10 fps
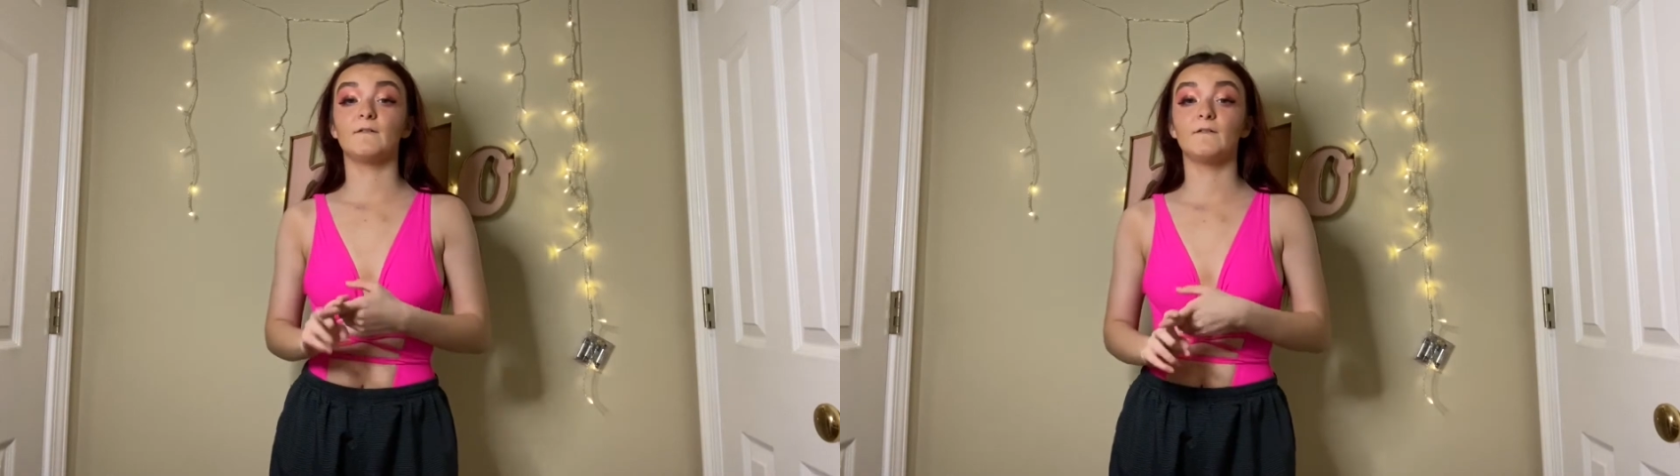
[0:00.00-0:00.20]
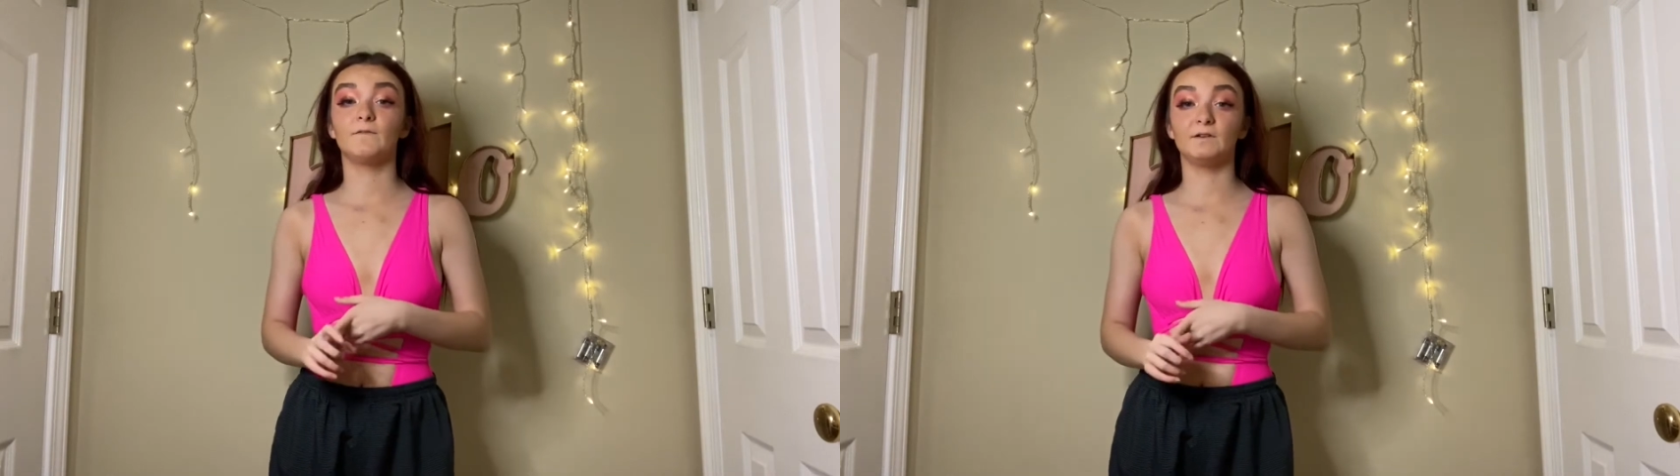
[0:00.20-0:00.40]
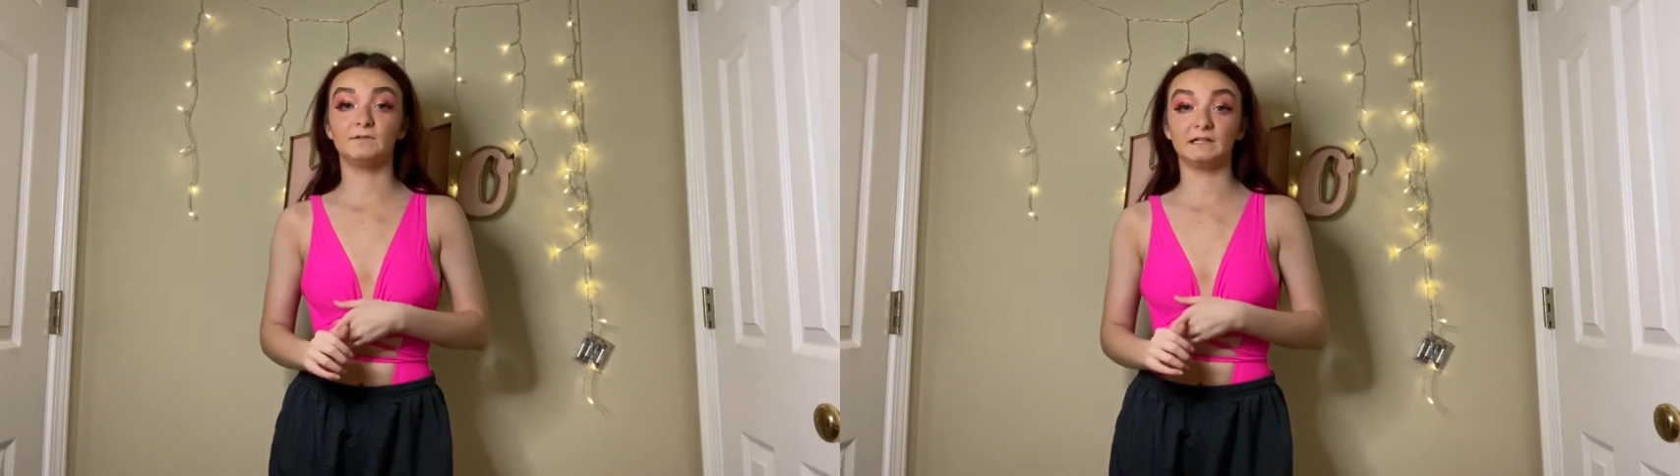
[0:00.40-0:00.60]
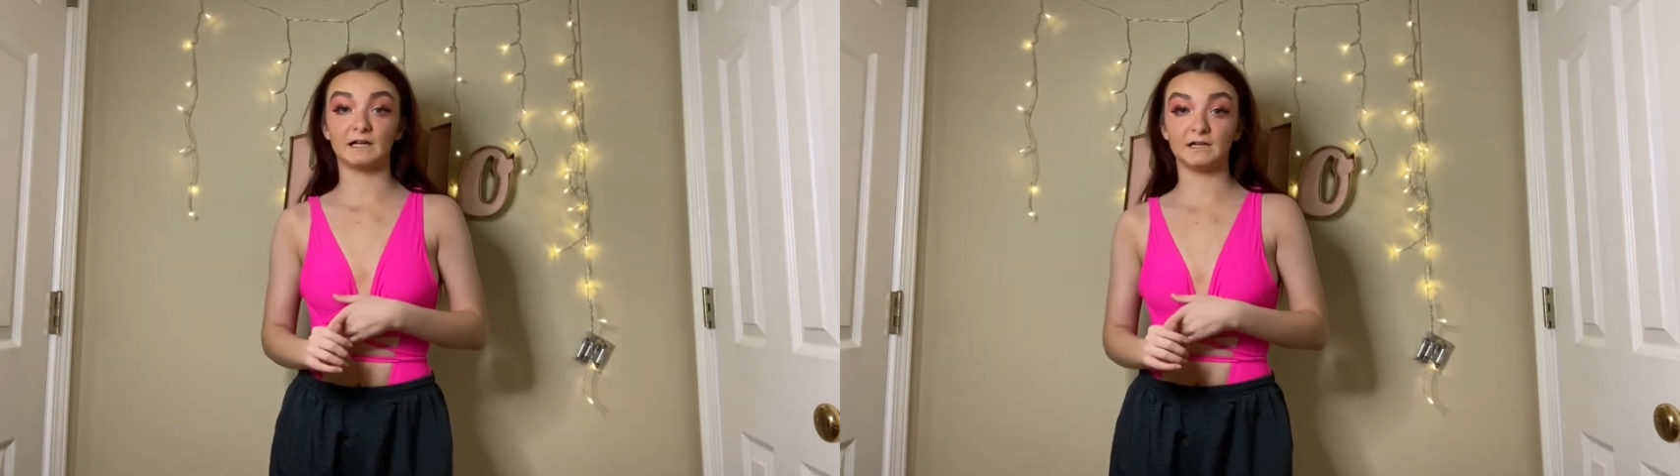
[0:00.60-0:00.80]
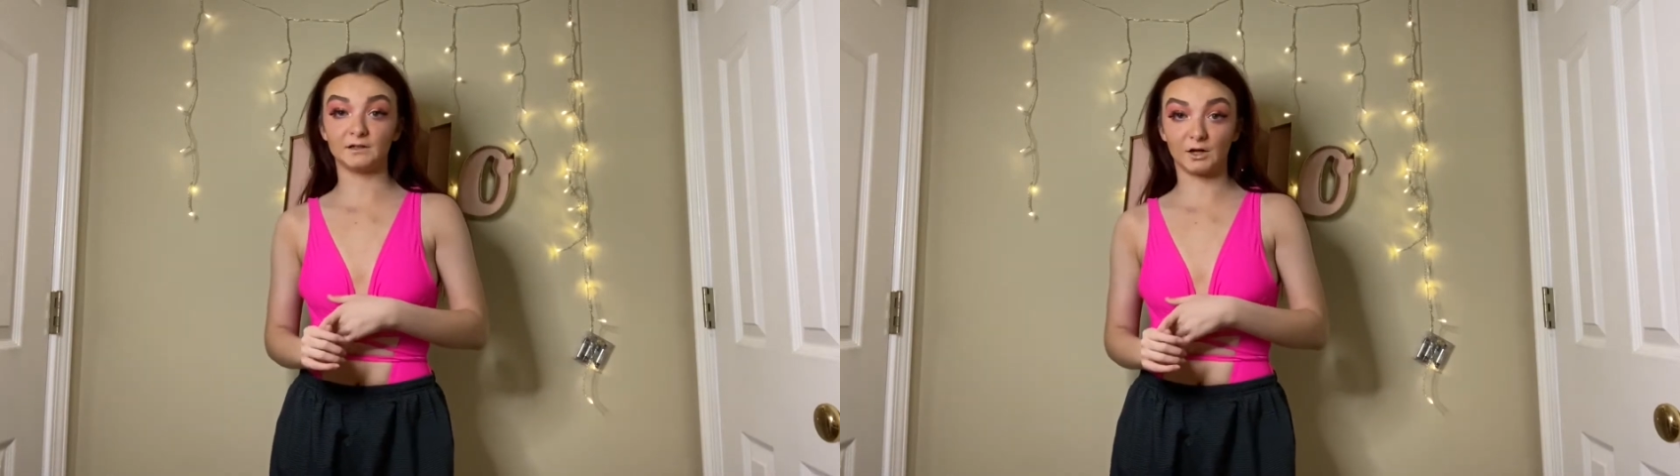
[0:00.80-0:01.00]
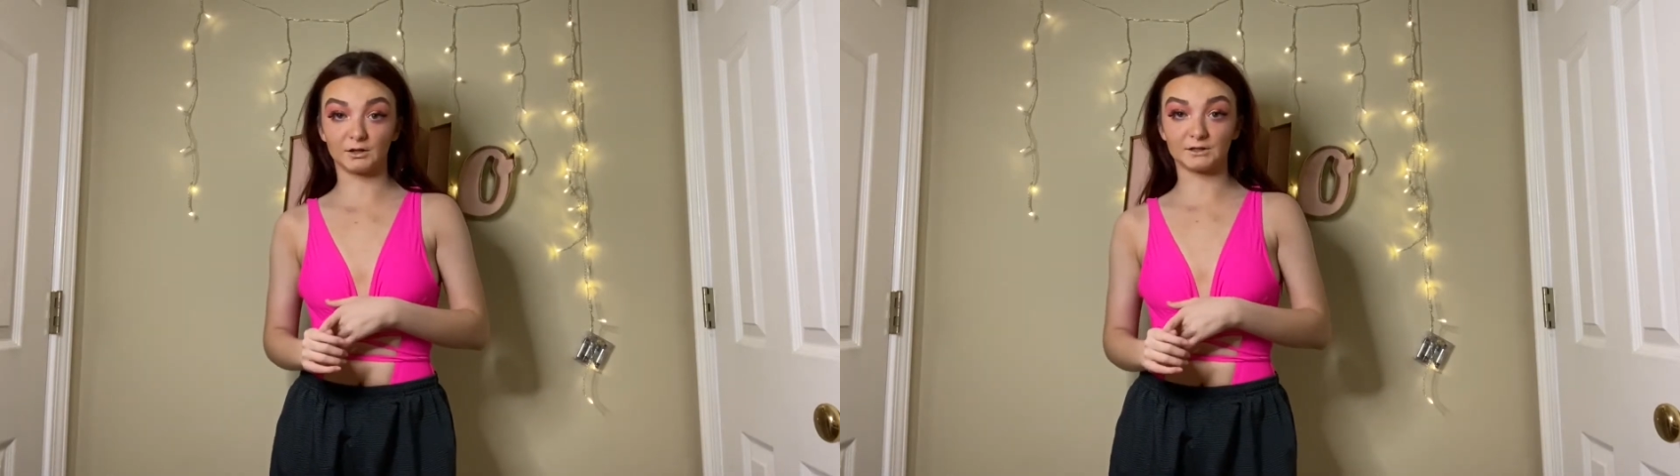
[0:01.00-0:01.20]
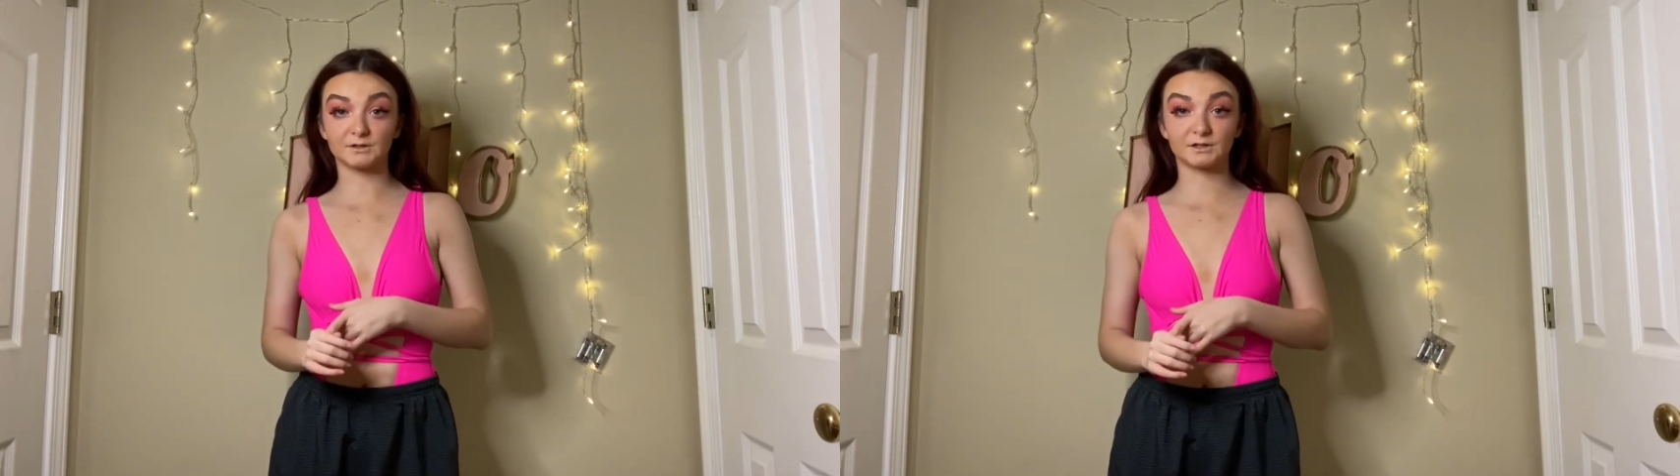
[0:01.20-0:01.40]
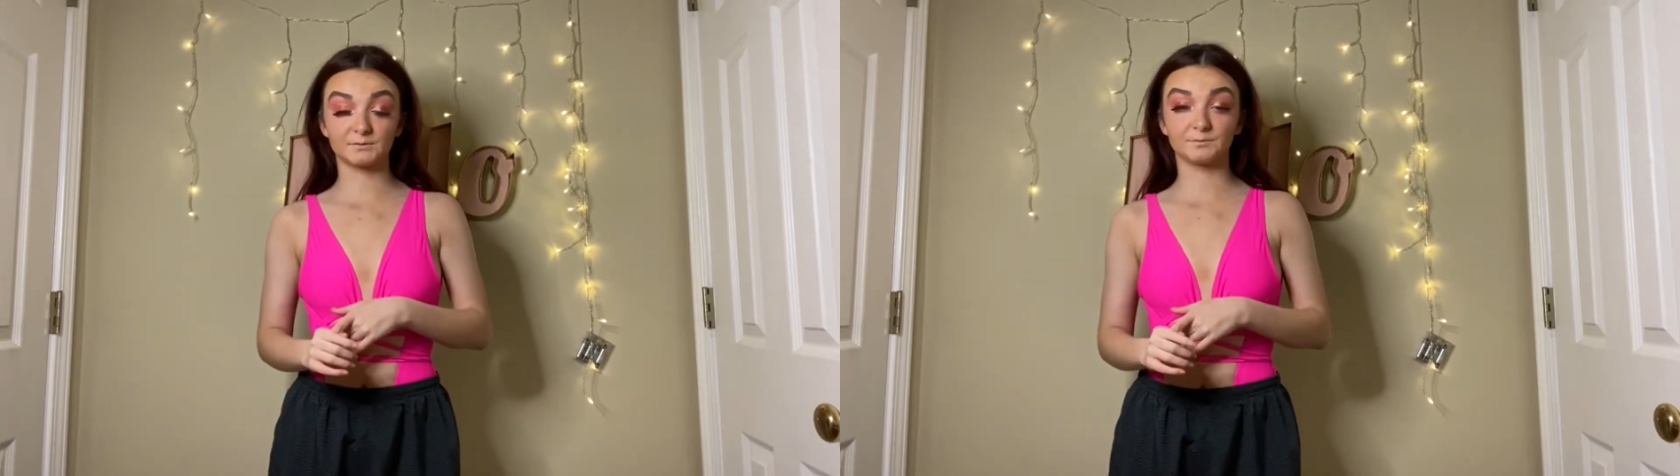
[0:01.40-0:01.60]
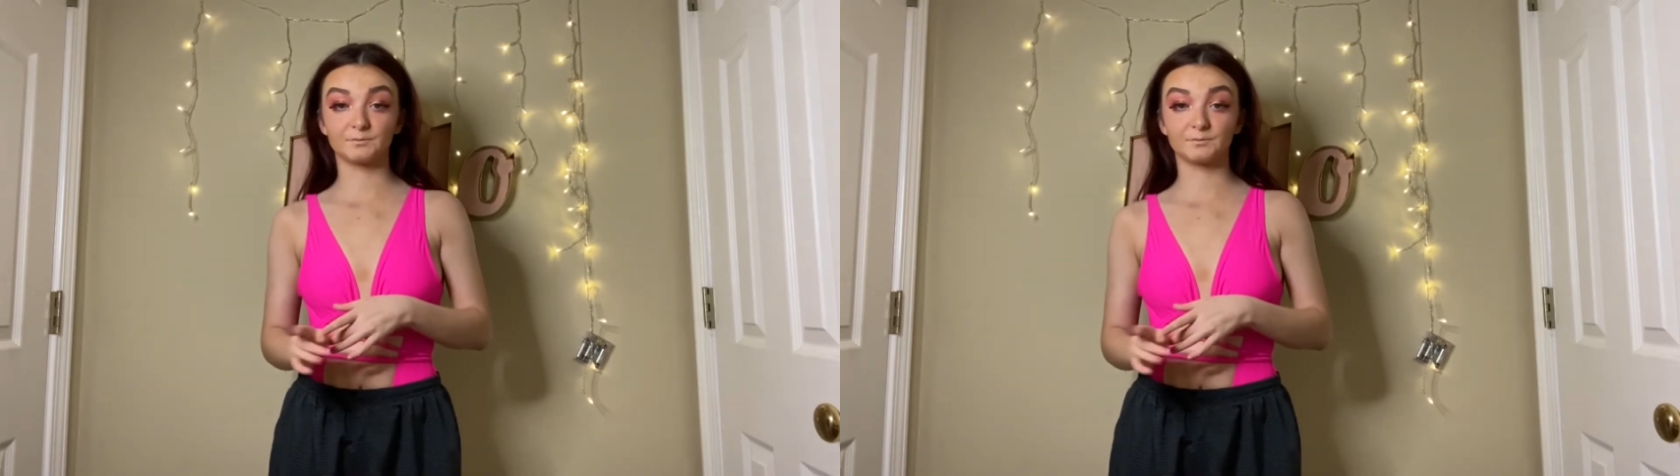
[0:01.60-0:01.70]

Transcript: $59